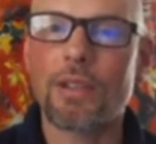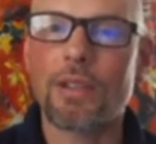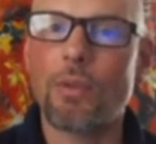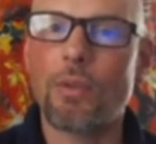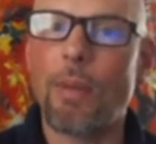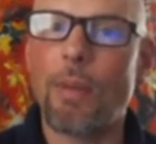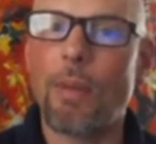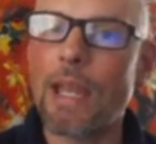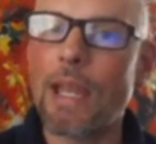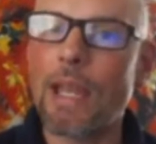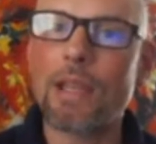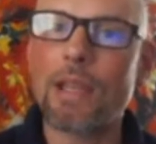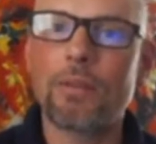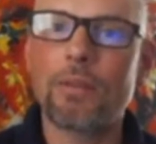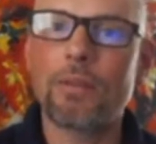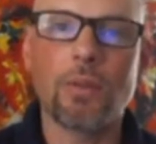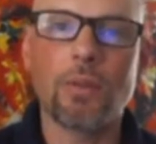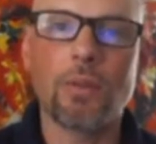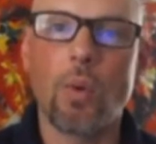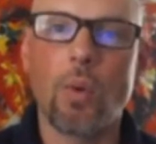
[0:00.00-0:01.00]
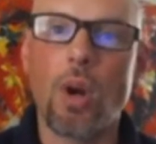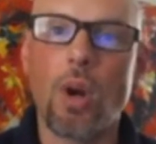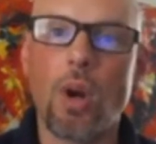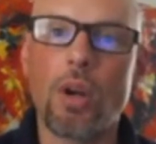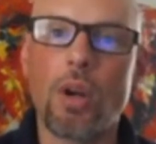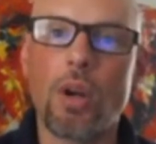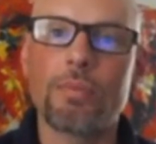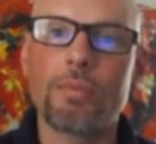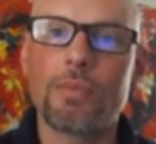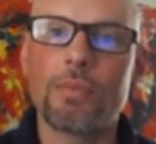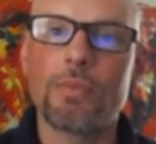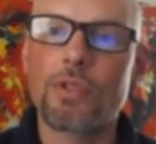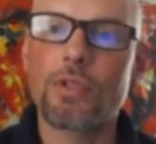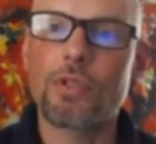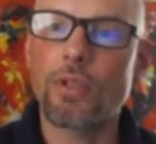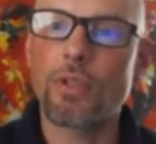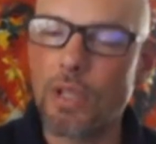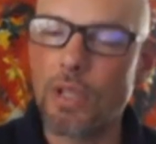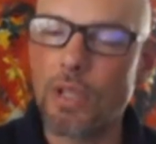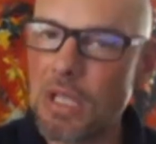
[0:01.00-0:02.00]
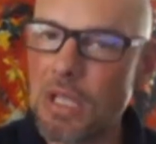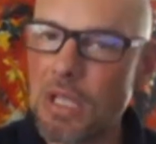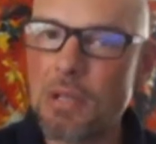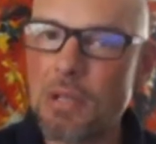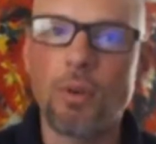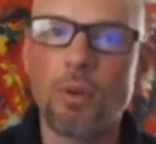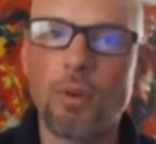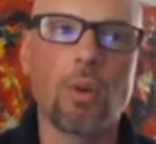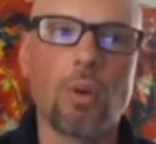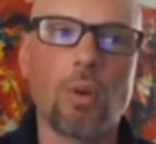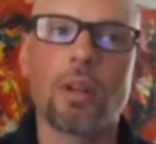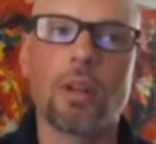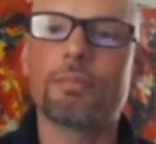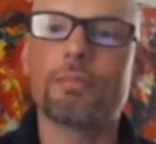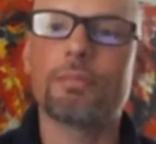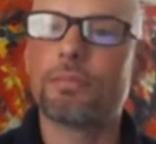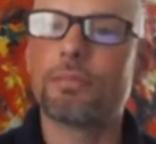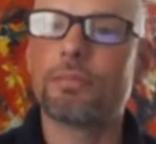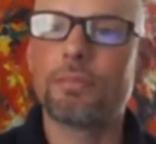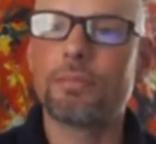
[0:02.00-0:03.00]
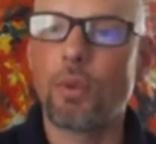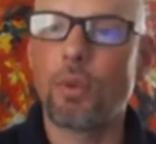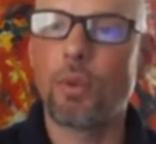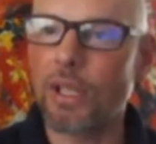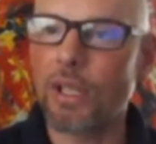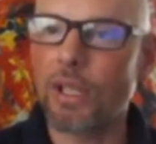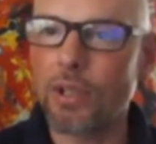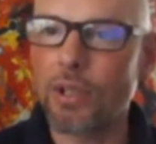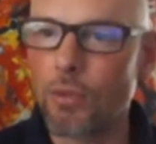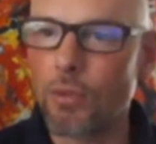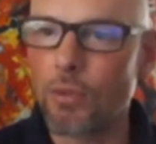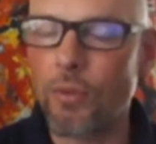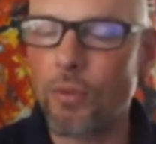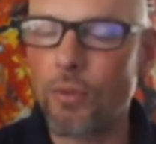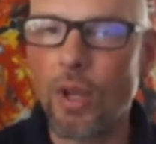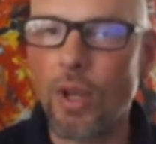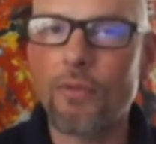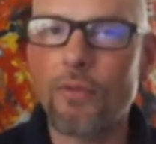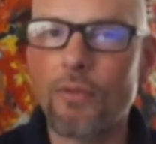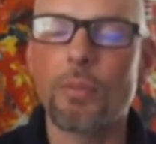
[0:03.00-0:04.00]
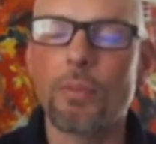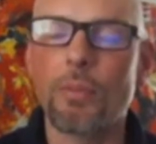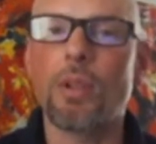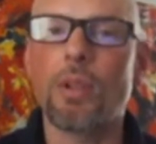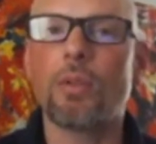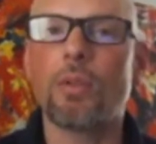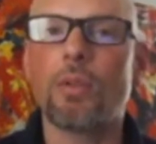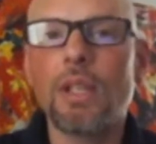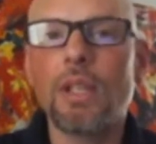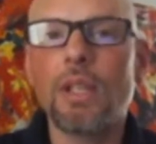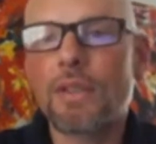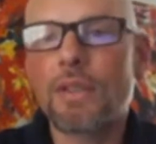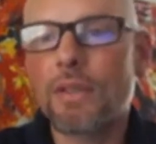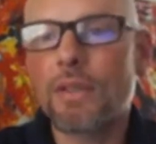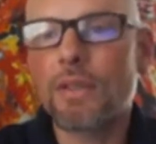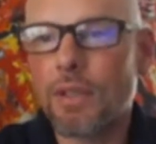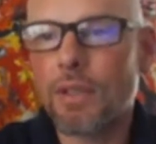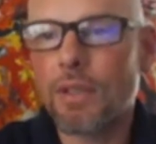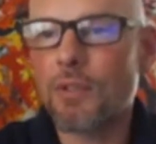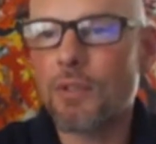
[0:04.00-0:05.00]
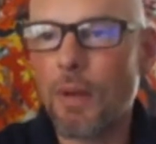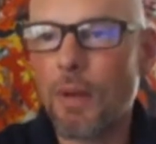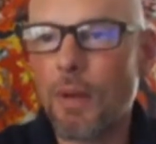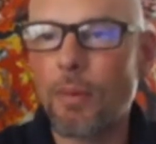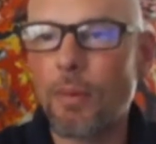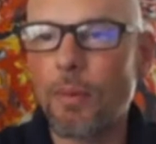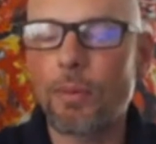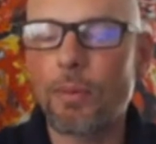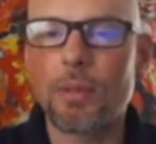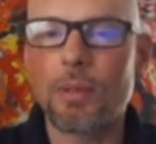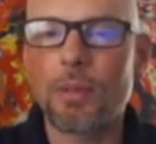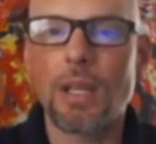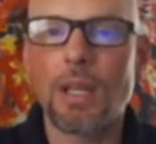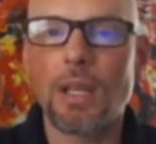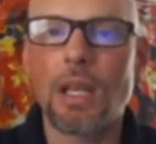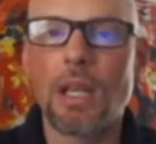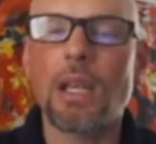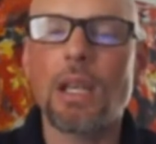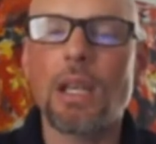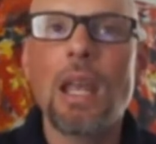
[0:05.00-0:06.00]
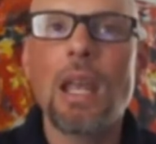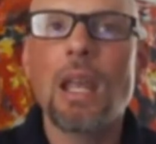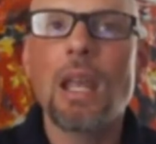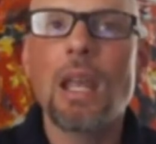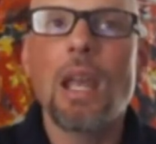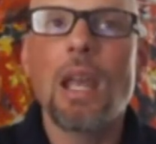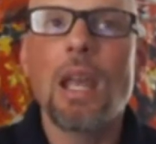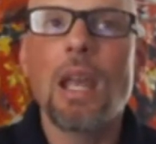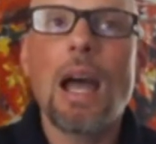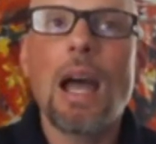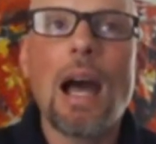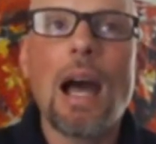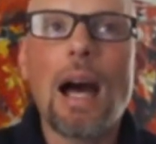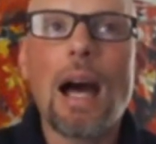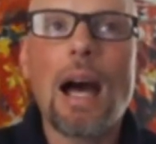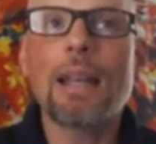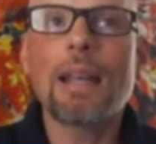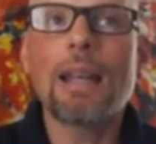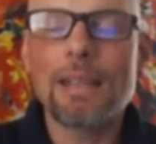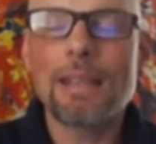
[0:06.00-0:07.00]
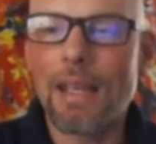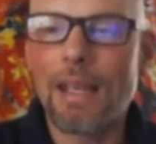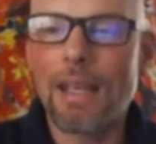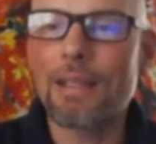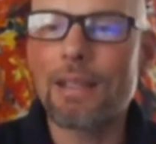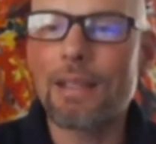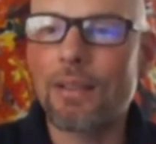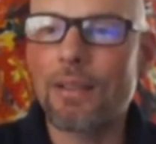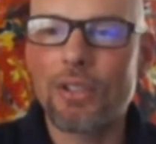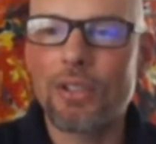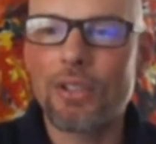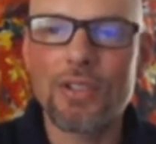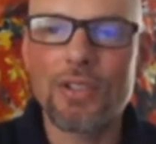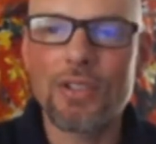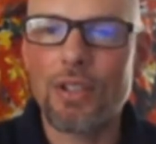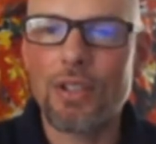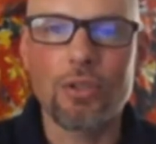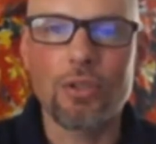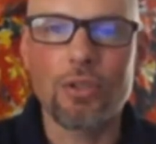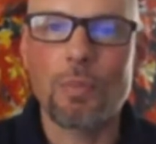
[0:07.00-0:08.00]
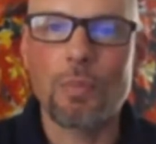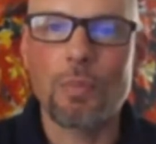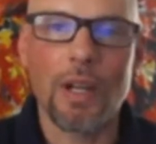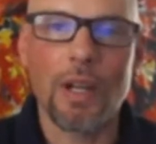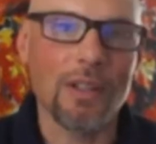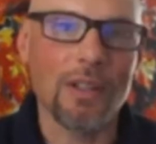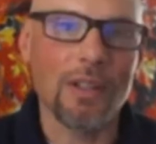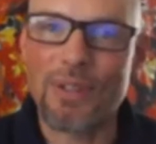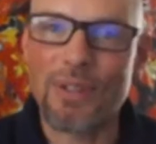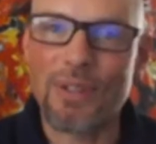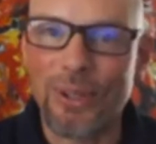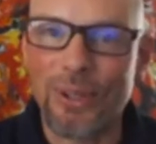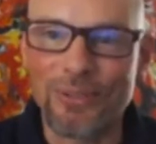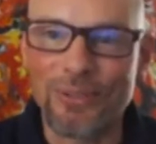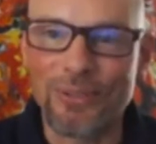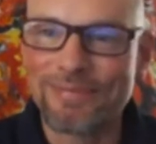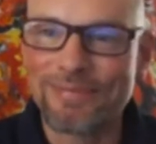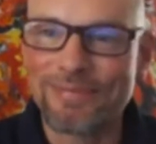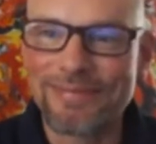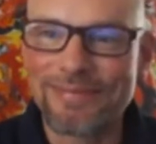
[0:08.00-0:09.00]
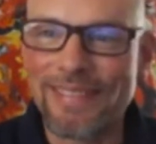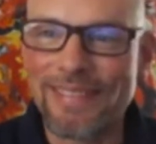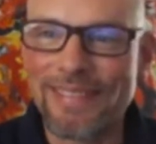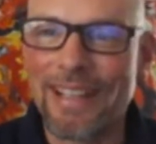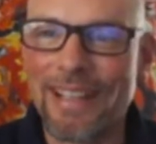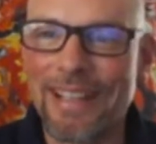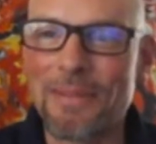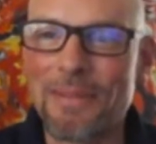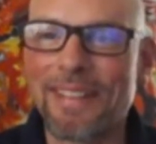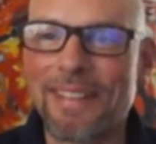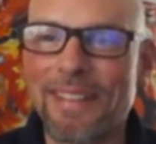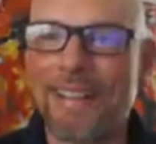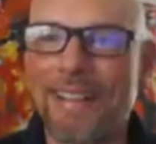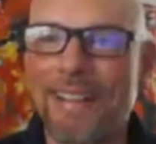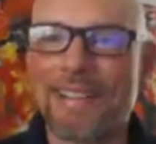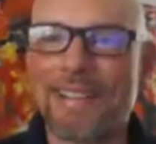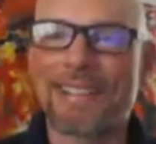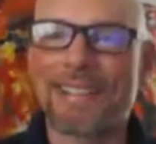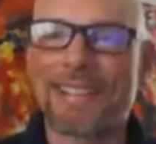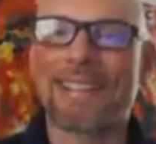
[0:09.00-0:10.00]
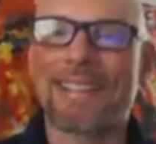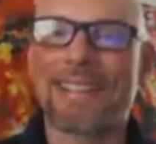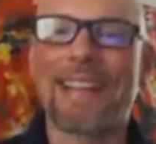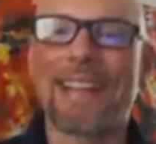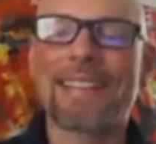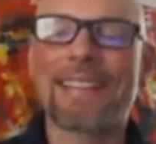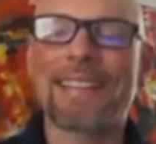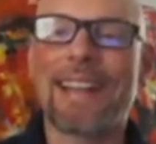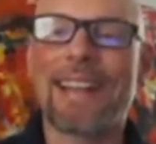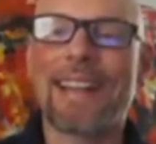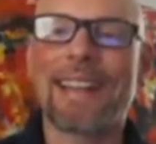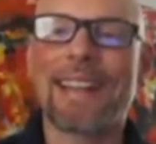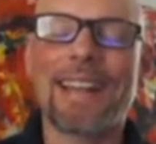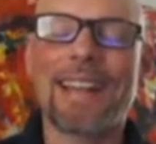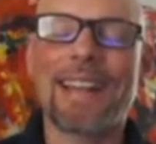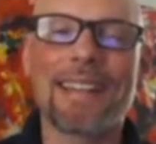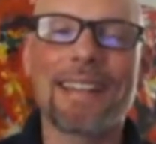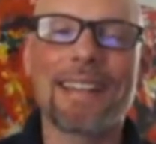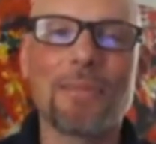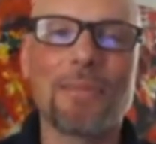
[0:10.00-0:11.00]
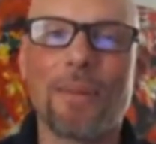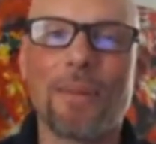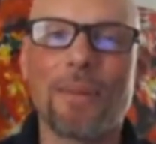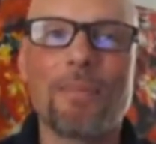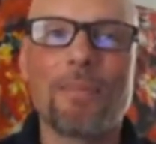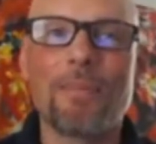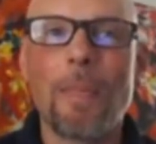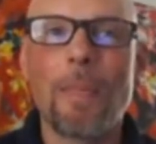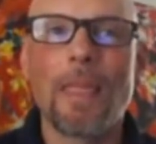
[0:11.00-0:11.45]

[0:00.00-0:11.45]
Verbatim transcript: to bite or scream or quickly move away from you, it's it's probably in pain. I tend to just use prednisone. I mean, honestly, I I I am a